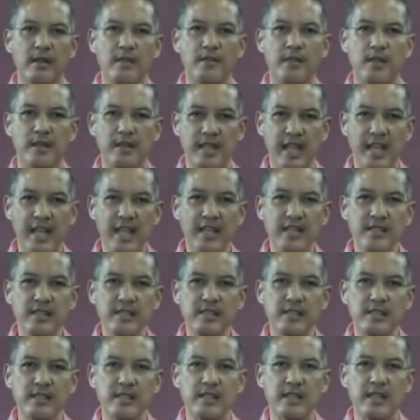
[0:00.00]
The
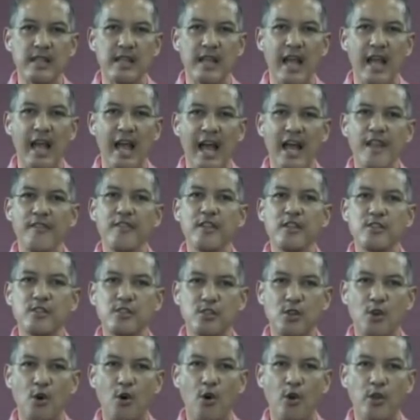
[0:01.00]
days and the
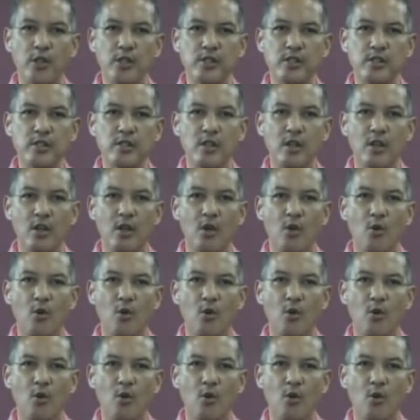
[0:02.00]
stores